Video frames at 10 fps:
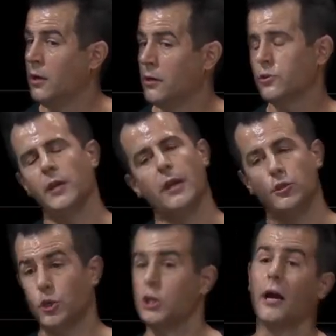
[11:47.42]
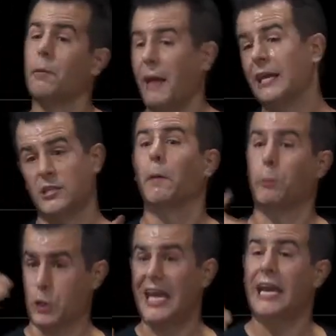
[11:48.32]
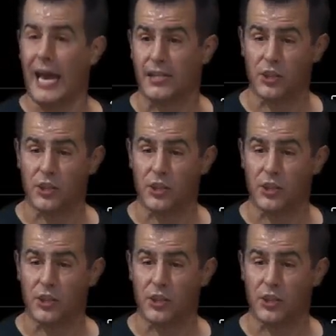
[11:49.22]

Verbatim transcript: So yeah, just not command S, but percent %s.